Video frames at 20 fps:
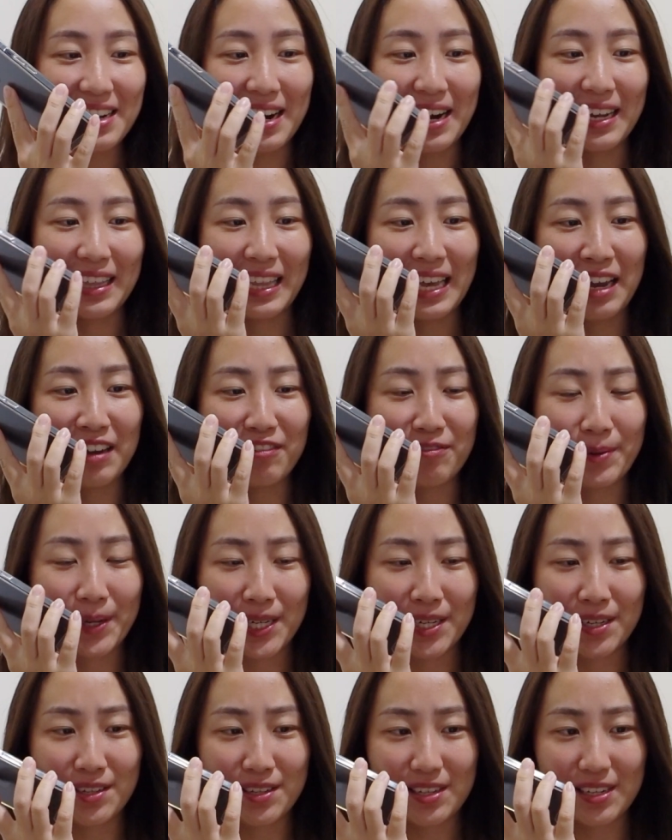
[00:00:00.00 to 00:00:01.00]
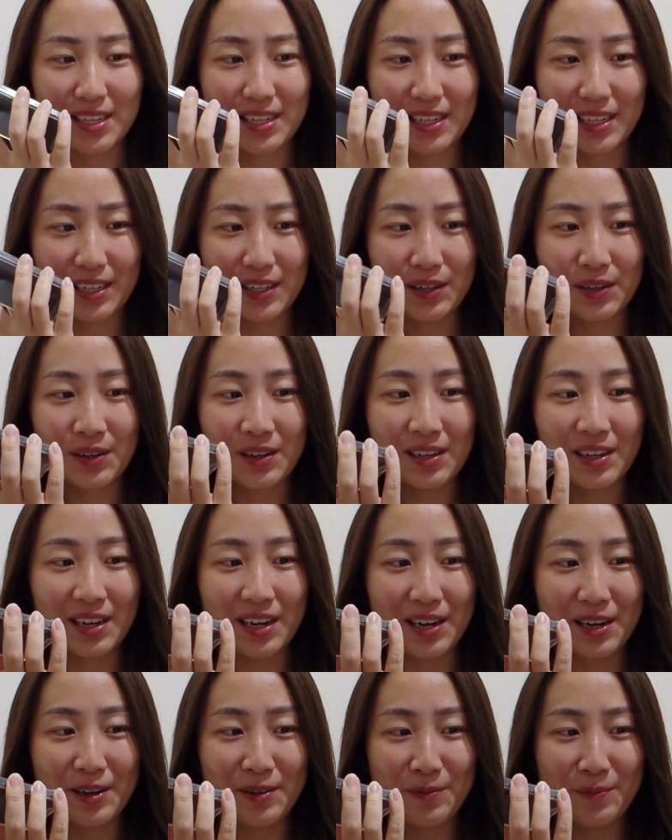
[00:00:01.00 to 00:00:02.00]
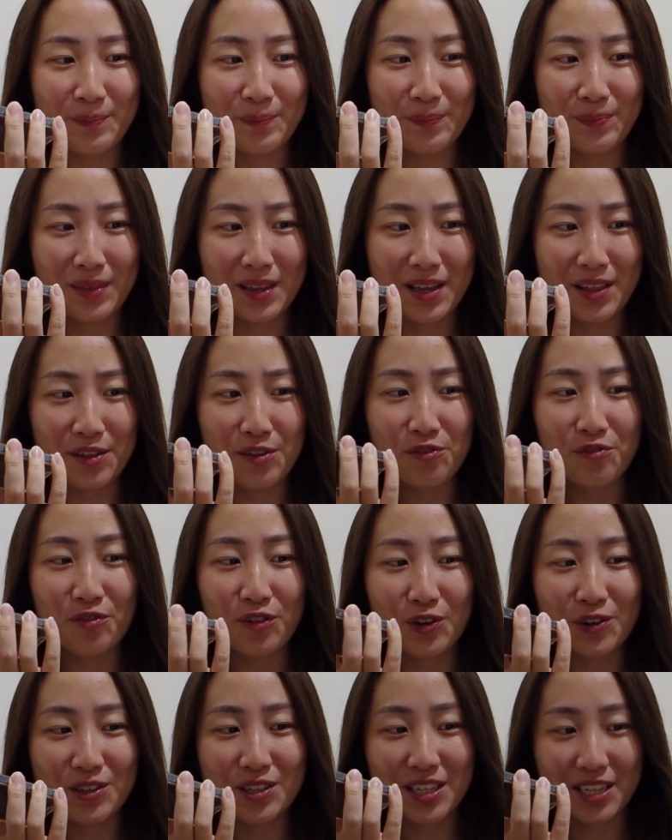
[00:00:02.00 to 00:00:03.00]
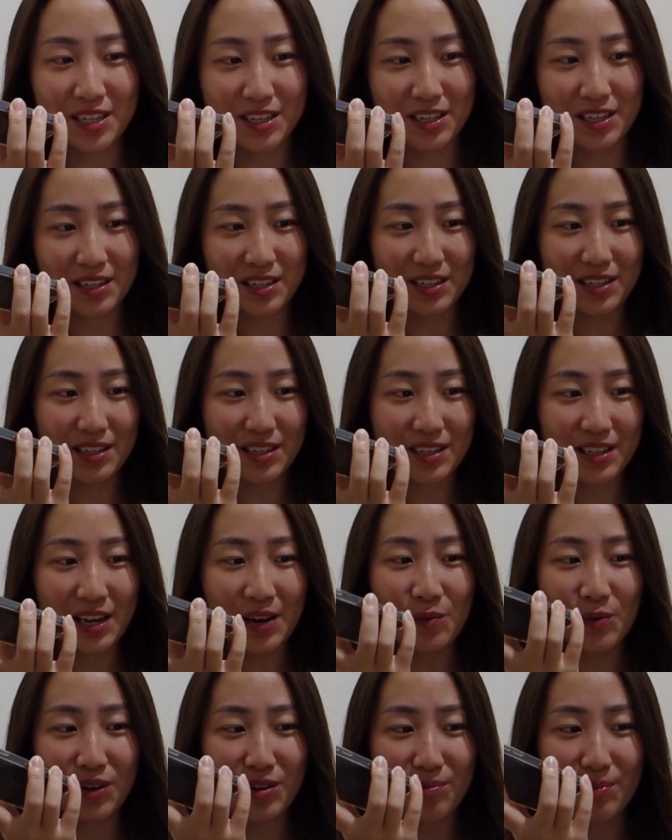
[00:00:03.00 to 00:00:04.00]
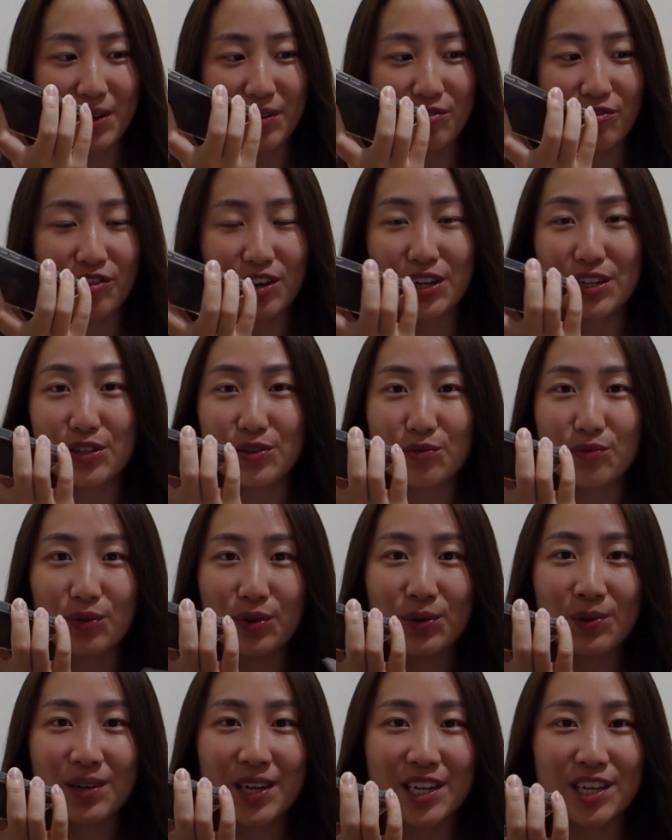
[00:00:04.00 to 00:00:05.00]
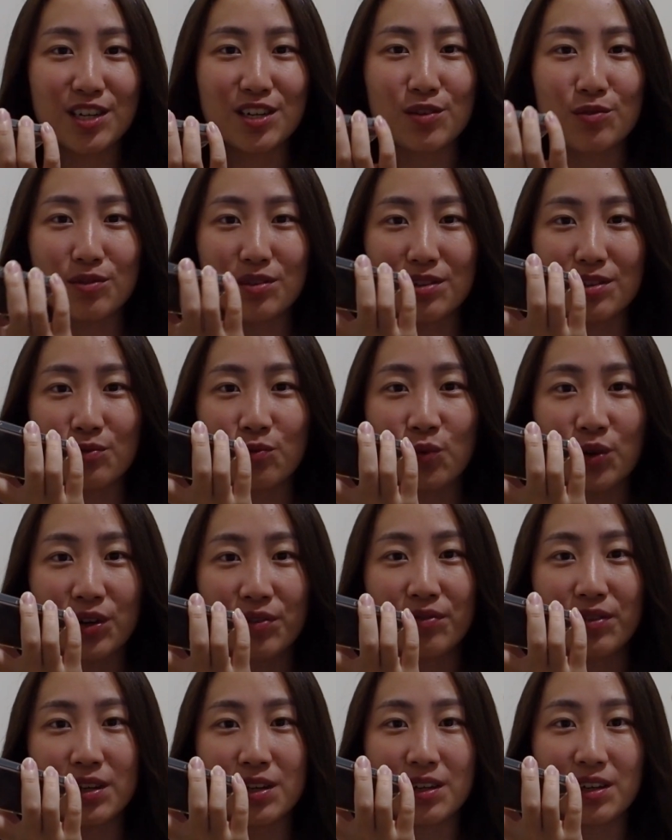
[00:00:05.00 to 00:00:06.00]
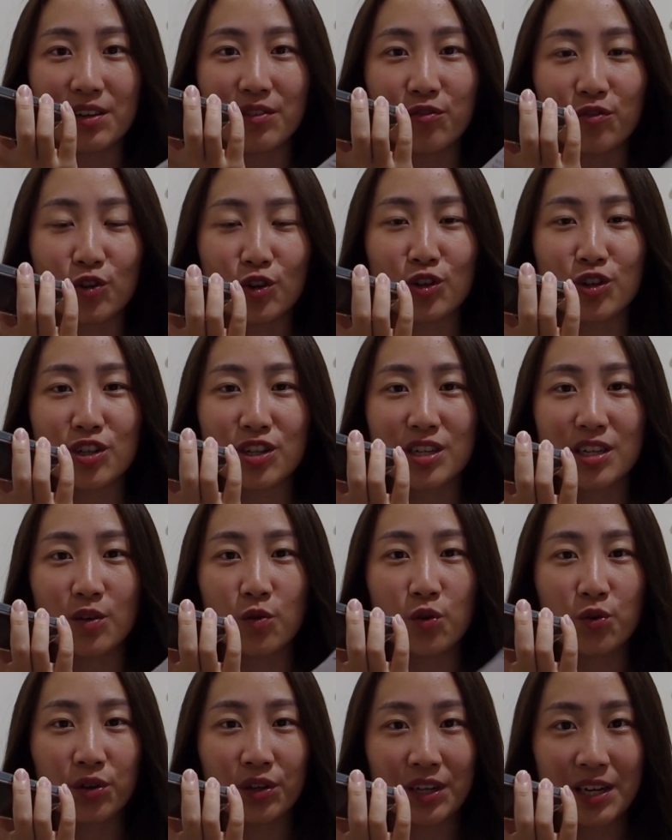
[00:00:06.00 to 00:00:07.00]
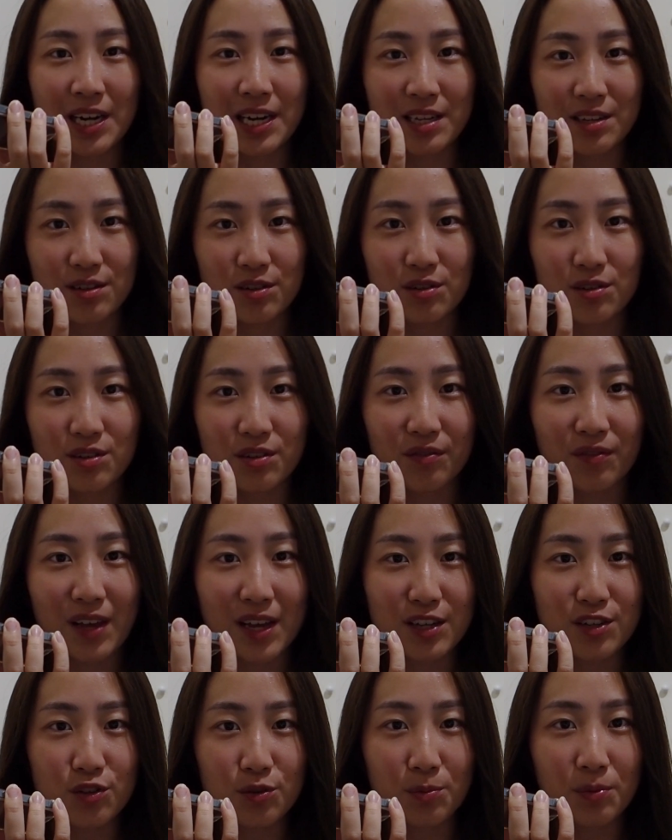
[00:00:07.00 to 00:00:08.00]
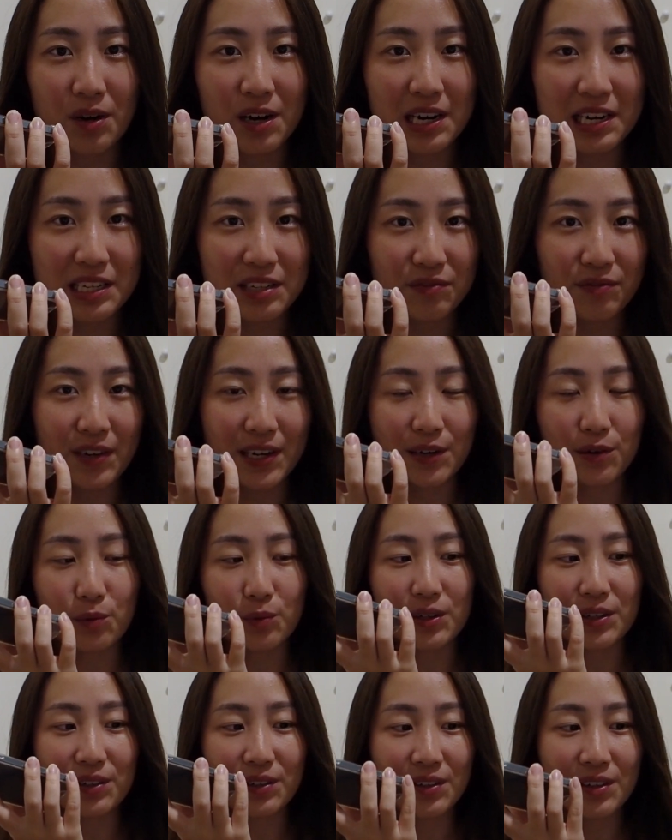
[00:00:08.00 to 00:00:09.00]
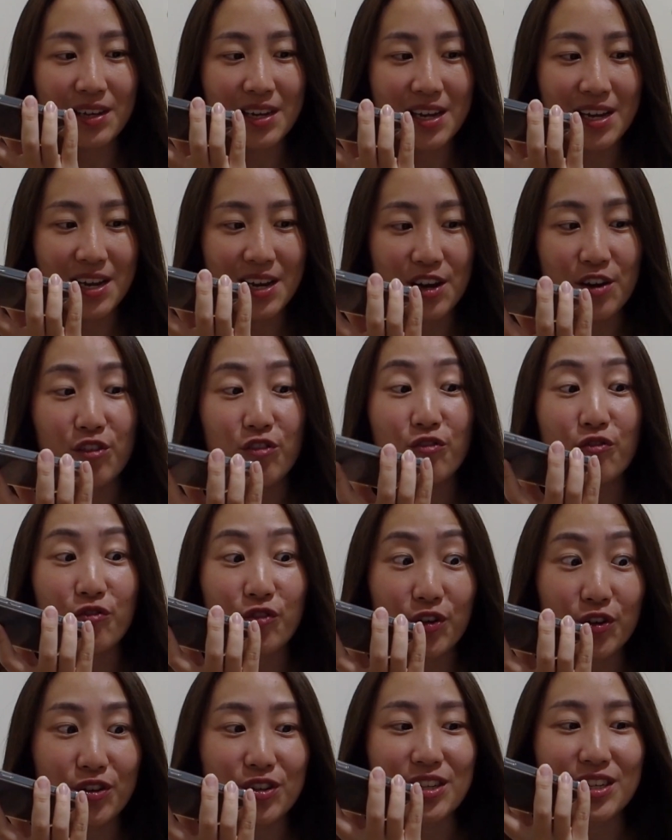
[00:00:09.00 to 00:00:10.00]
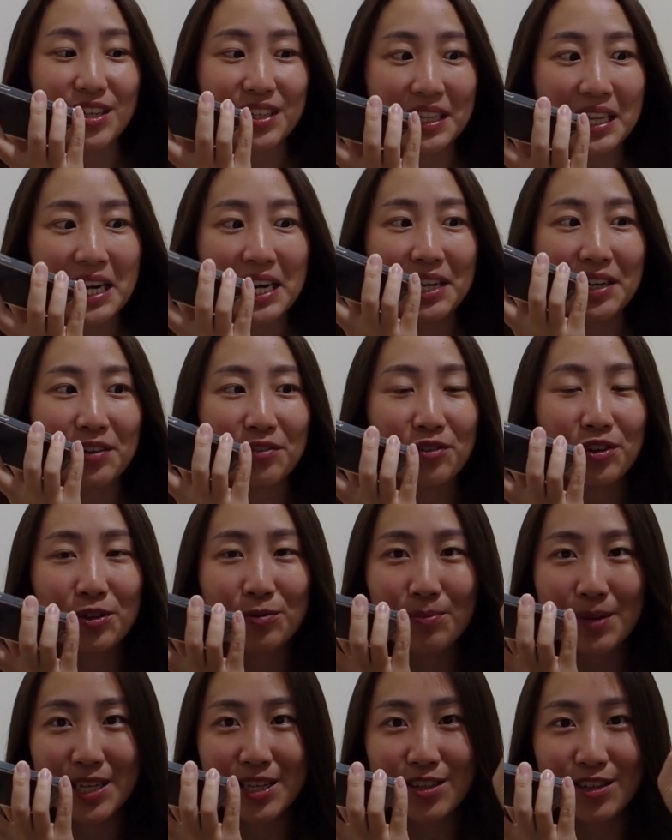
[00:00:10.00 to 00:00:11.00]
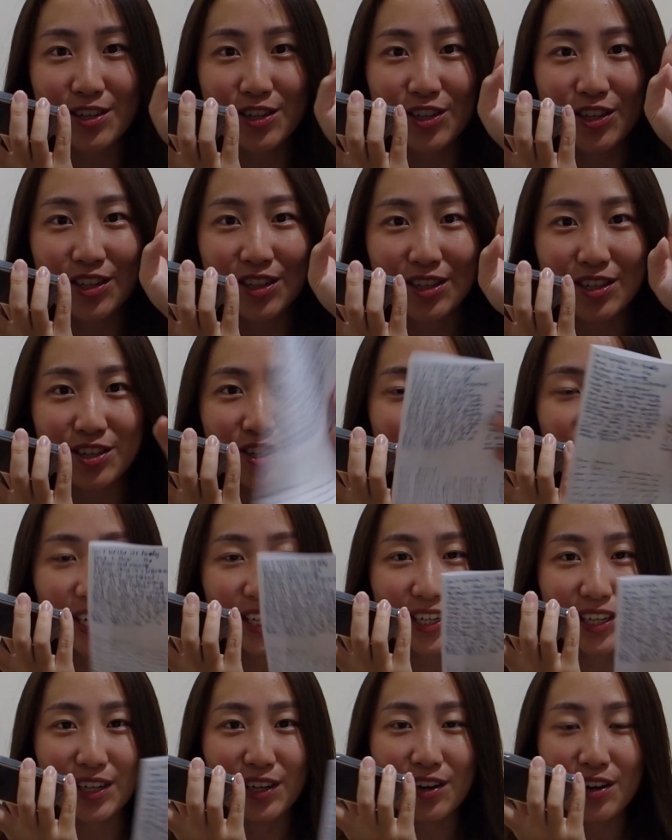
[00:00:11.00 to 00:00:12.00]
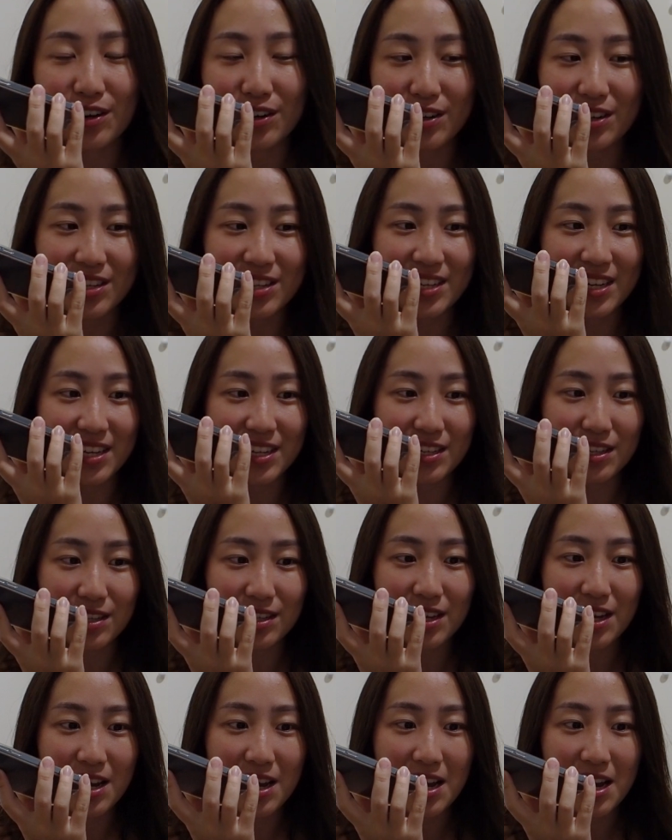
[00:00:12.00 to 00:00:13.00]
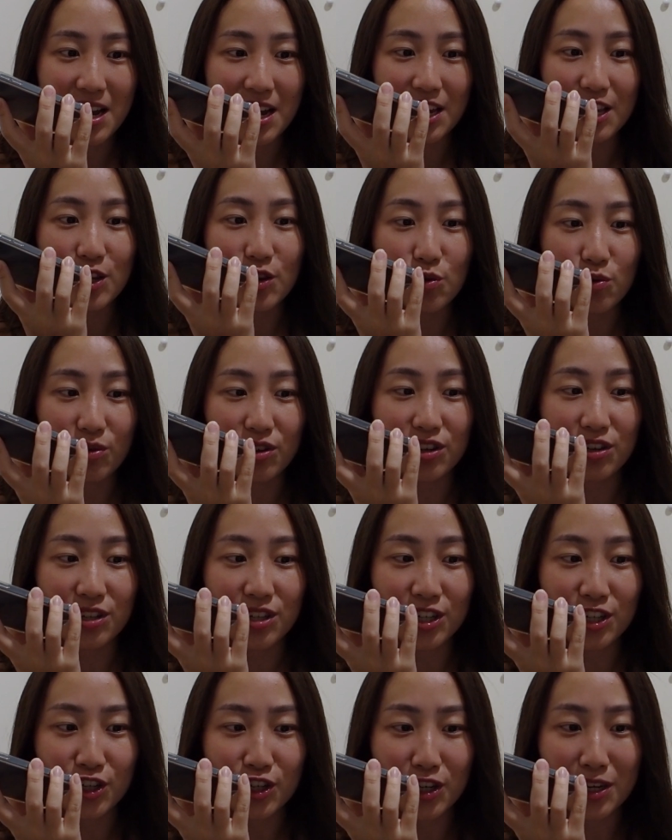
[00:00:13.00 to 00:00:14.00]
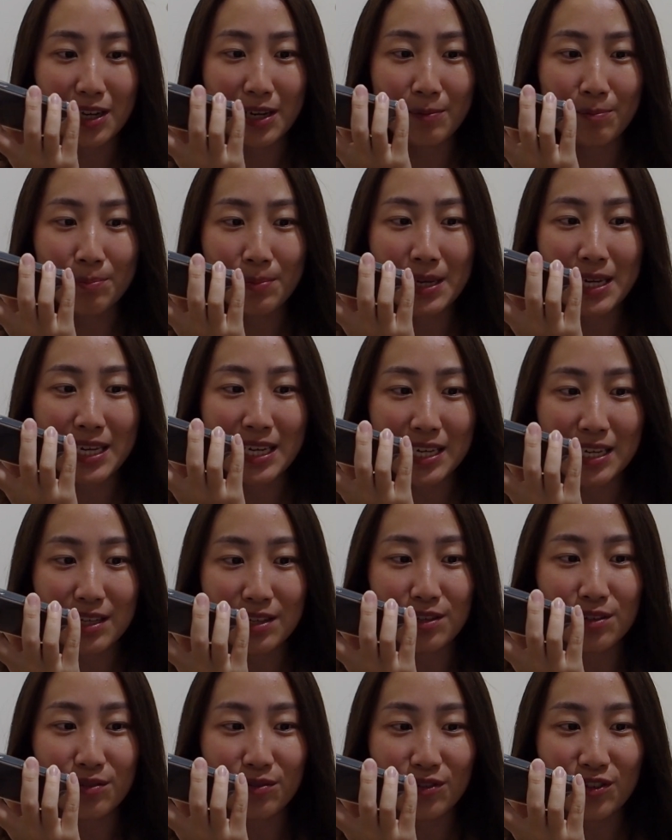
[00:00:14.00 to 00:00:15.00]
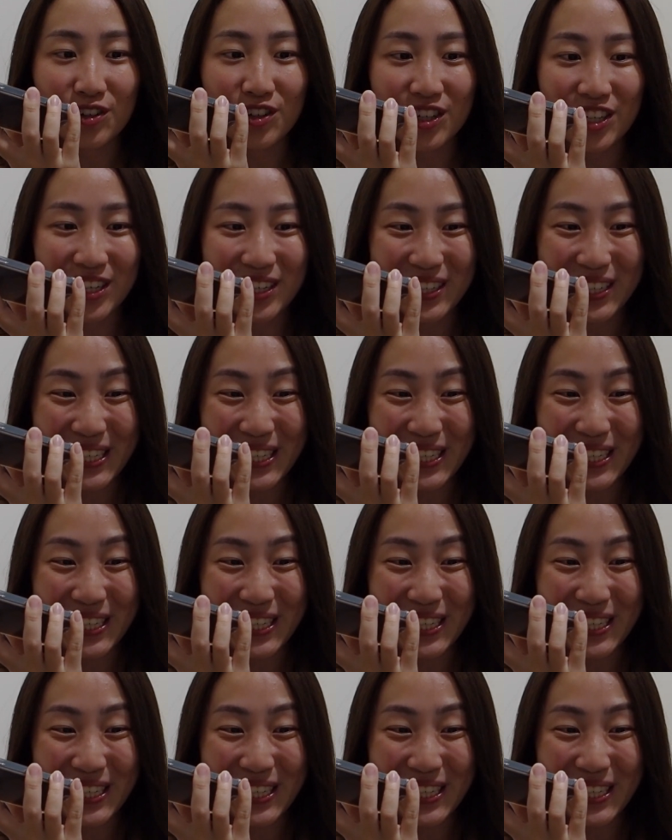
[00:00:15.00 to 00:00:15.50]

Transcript: I laugh because, like, the first sentence that one of my friends wrote, and she was one of the first organizers of that surprise farewell, her first line of her message in this janky card says, "You are such a piece of shit,